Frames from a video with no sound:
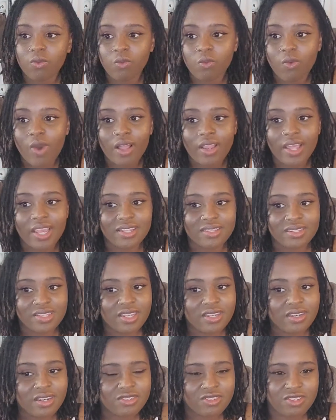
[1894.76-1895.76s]
While I
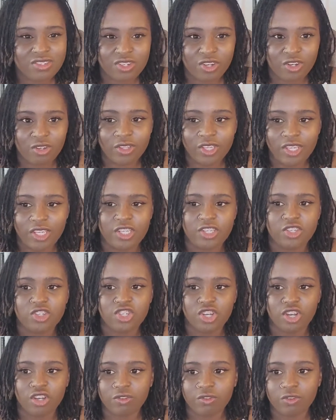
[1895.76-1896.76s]
didn't necessarily eat
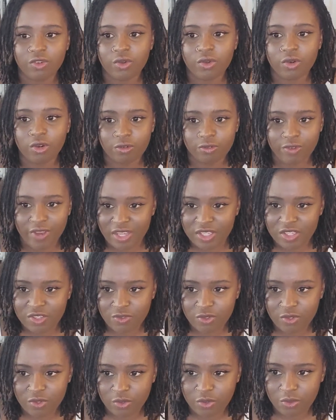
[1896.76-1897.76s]
junk food or fast
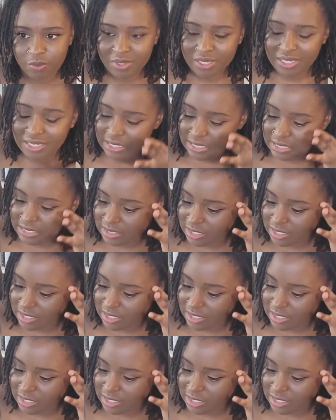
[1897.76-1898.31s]
food because